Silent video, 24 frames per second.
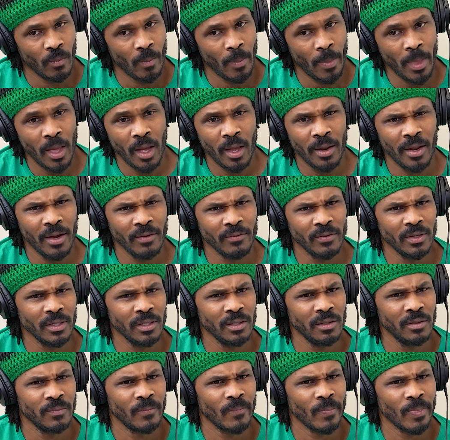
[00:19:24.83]
No, not
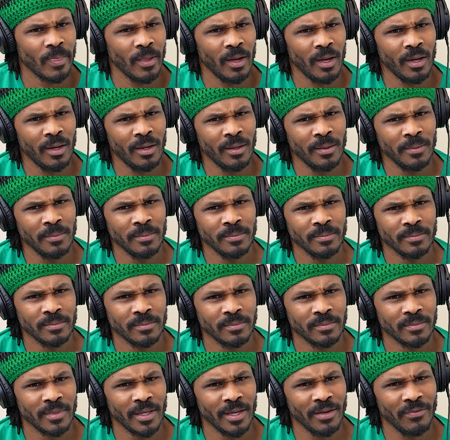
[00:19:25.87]
really. Um,
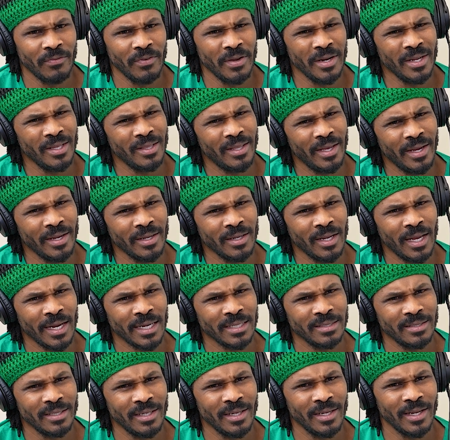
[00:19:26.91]
if anything, like
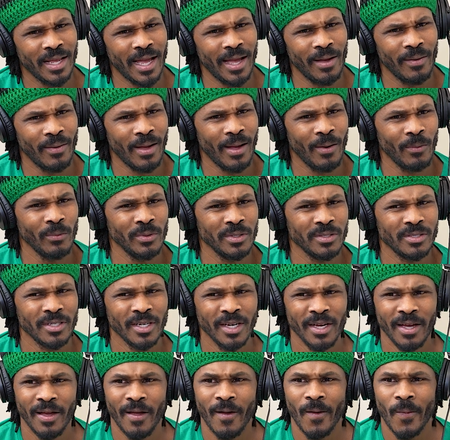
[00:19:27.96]
I said, I, I was,
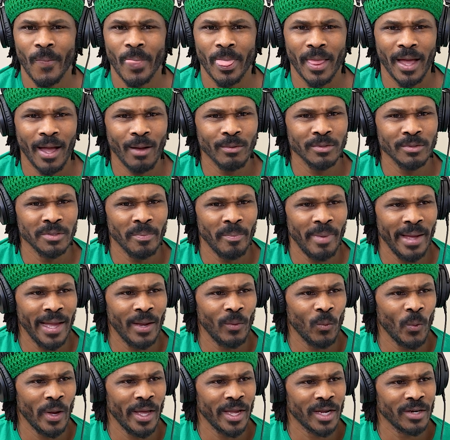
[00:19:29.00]
I was a
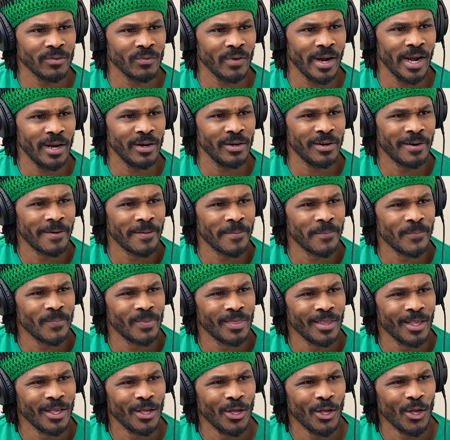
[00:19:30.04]
bandwagon rider.
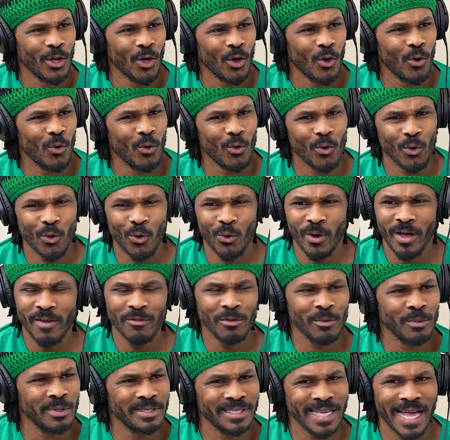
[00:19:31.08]
Who,
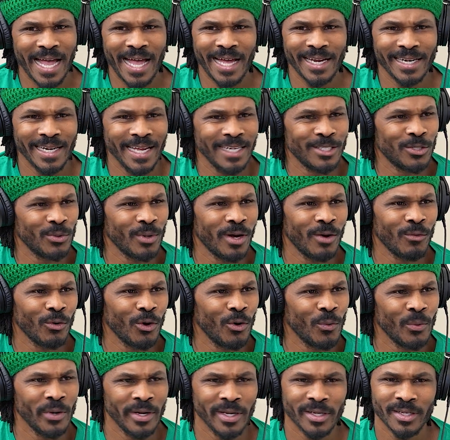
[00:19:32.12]
whoever was hot, that's who I
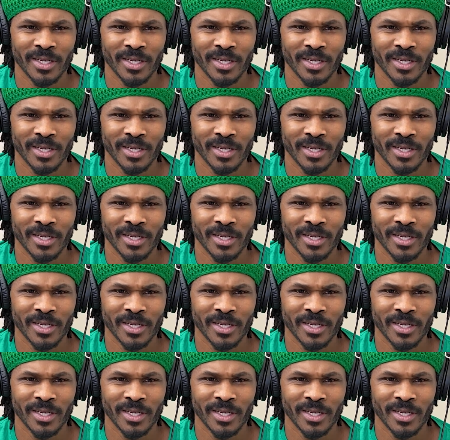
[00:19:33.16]
rode with.